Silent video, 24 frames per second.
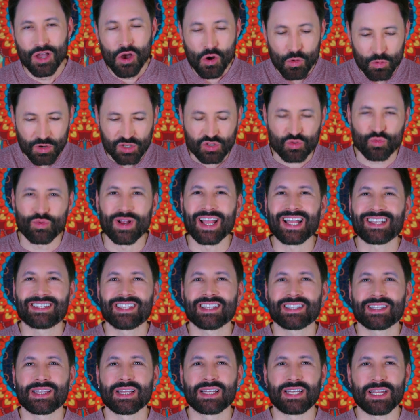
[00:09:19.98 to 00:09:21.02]
which
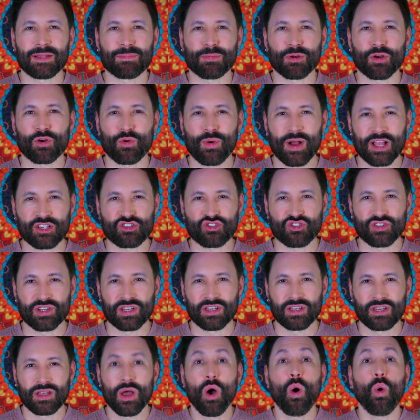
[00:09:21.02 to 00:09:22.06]
raises the deeper question:
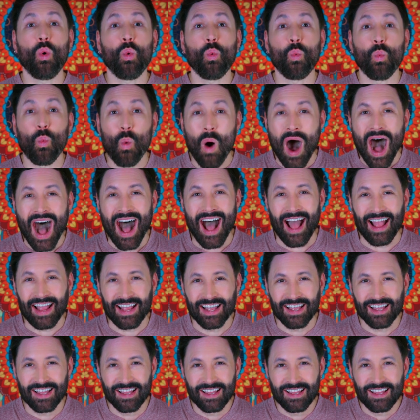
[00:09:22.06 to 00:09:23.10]

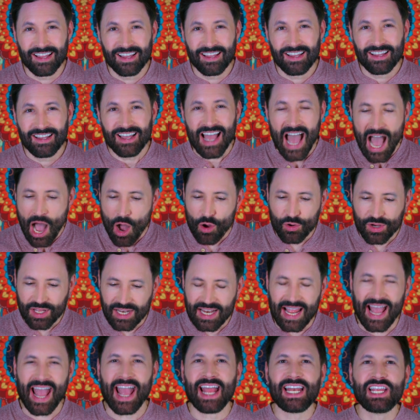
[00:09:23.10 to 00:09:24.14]
why? How
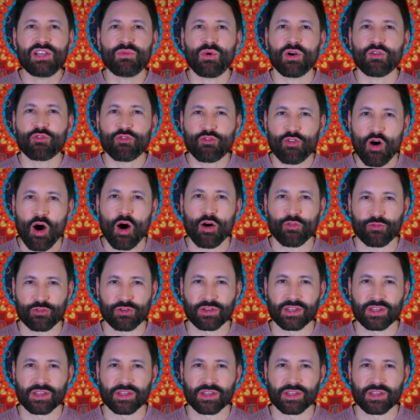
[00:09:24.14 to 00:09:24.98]
could anyone fall for